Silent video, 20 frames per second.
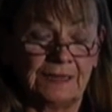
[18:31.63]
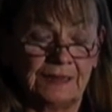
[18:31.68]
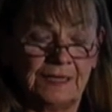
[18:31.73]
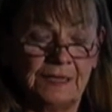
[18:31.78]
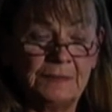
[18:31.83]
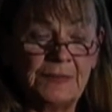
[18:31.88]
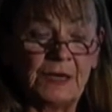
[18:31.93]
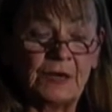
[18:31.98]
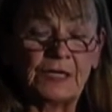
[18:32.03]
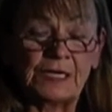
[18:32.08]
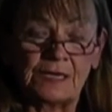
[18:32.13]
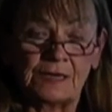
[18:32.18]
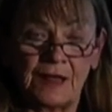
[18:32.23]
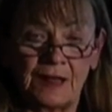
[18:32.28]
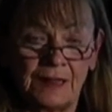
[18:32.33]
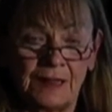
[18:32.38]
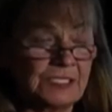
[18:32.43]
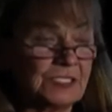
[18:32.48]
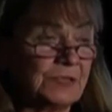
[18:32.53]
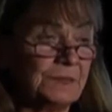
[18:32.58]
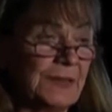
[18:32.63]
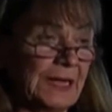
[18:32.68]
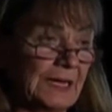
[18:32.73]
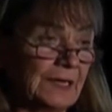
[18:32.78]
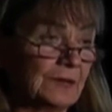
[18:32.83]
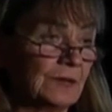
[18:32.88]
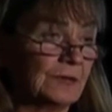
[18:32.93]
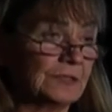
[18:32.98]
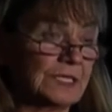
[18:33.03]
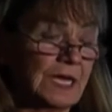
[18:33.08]
the American College of
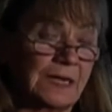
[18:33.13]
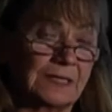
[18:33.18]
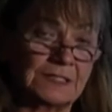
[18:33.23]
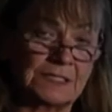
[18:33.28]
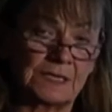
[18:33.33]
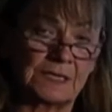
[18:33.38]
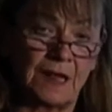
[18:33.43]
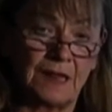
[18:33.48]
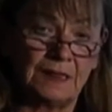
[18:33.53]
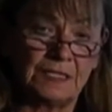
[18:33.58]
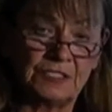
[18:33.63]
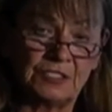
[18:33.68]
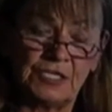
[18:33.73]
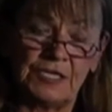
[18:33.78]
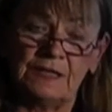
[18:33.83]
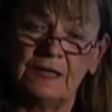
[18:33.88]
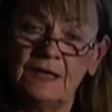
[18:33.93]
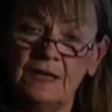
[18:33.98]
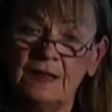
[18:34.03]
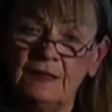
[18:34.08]
Medical Toxicology,